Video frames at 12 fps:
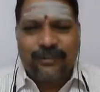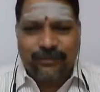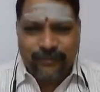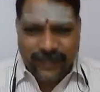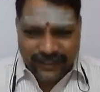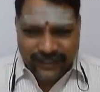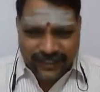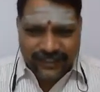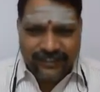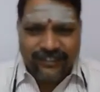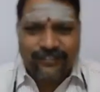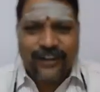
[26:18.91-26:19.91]
make
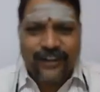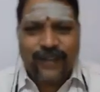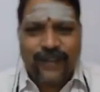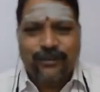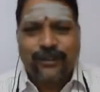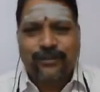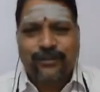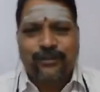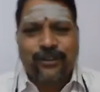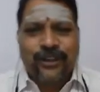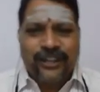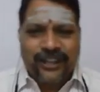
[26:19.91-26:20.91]
the farmer to
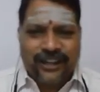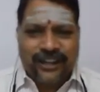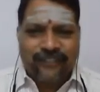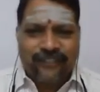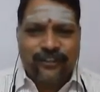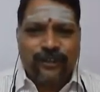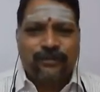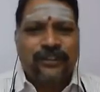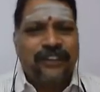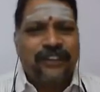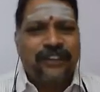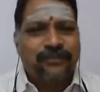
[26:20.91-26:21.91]
in a comfortable
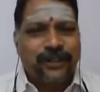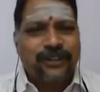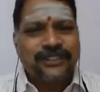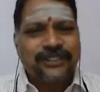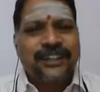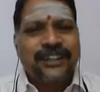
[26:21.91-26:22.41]
place because